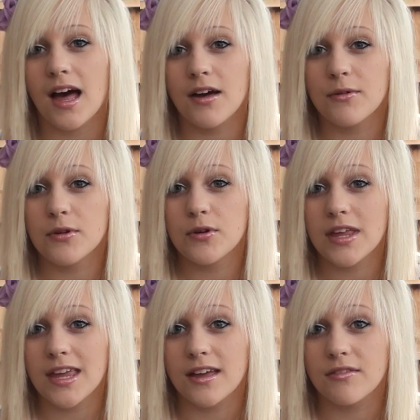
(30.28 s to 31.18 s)
I will
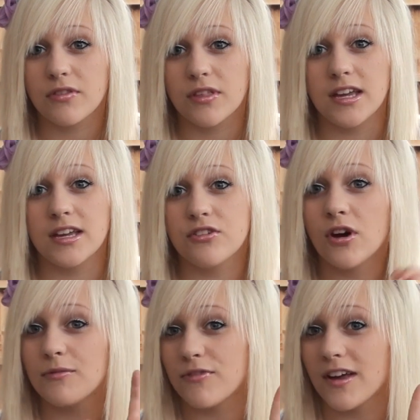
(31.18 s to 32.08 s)
give the
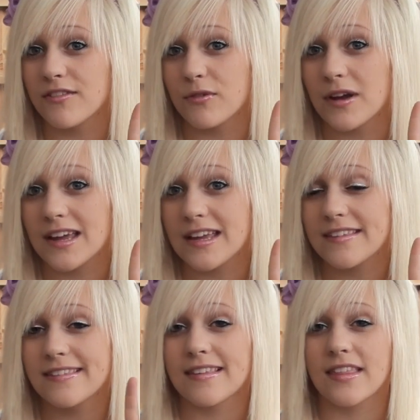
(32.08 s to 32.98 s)
top five
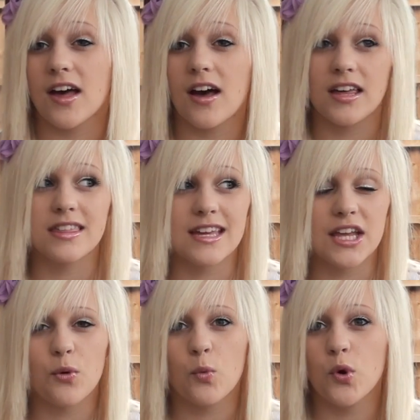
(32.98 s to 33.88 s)
ways that I
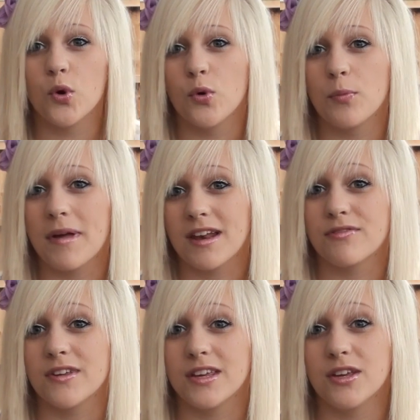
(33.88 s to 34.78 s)
think will
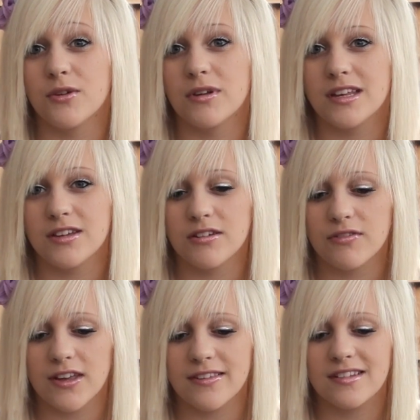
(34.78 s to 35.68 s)
benefit you in
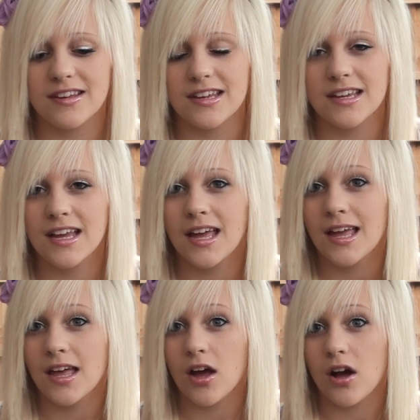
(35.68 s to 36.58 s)
university
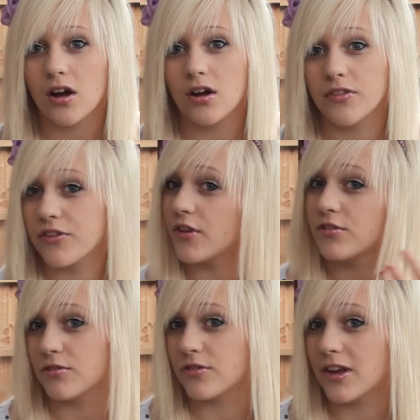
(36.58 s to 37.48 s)
on the
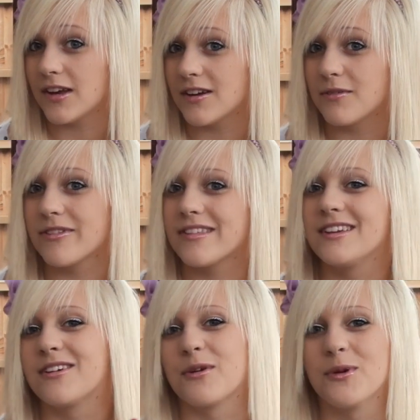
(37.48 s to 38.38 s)
social side. Obviously
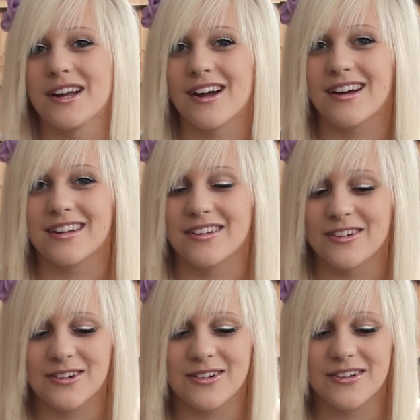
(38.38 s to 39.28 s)
you've got to work hard on
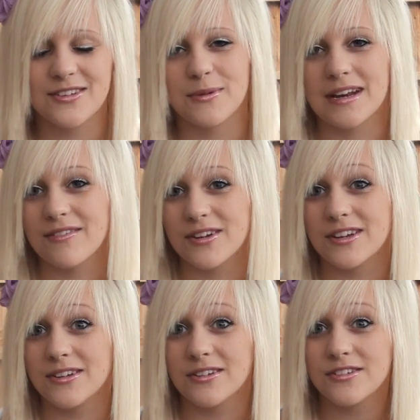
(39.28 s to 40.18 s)
your course, whatever
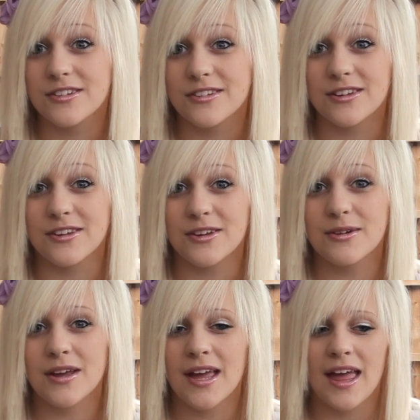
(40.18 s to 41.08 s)
you choose to do,